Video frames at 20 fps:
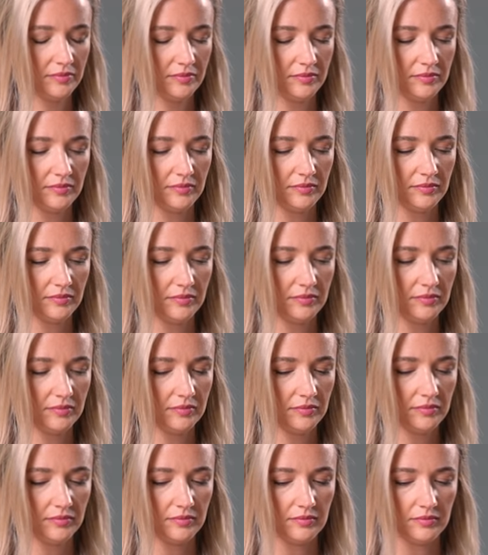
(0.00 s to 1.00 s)

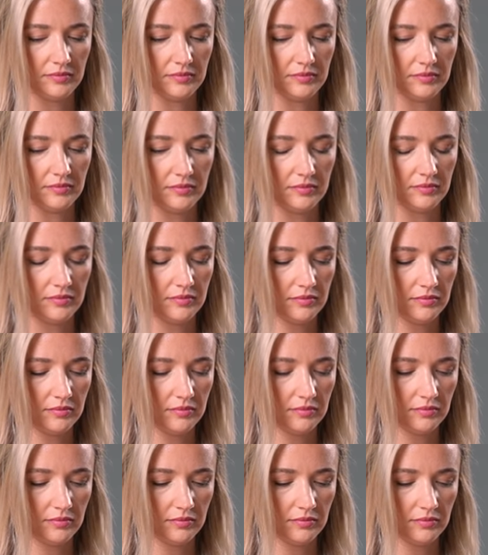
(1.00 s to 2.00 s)

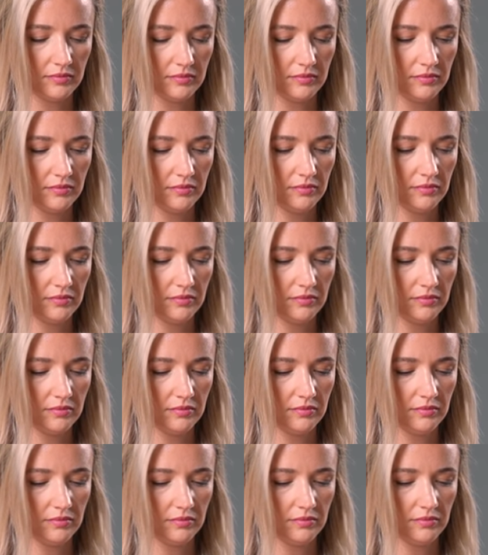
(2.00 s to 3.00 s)

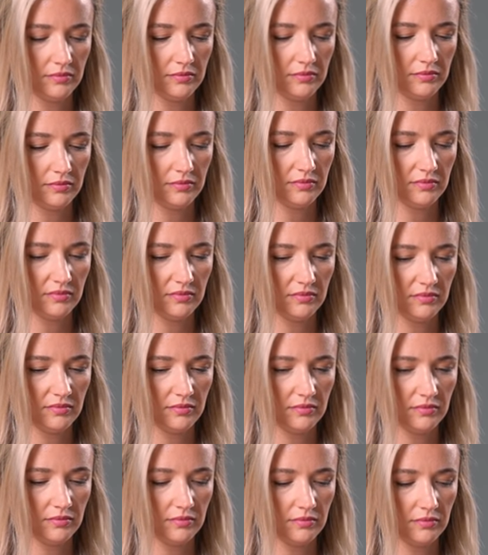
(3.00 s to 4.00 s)

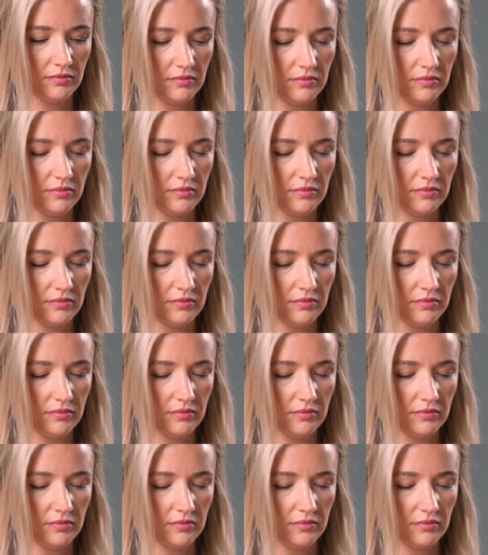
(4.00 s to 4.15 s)
The person shown says nothing.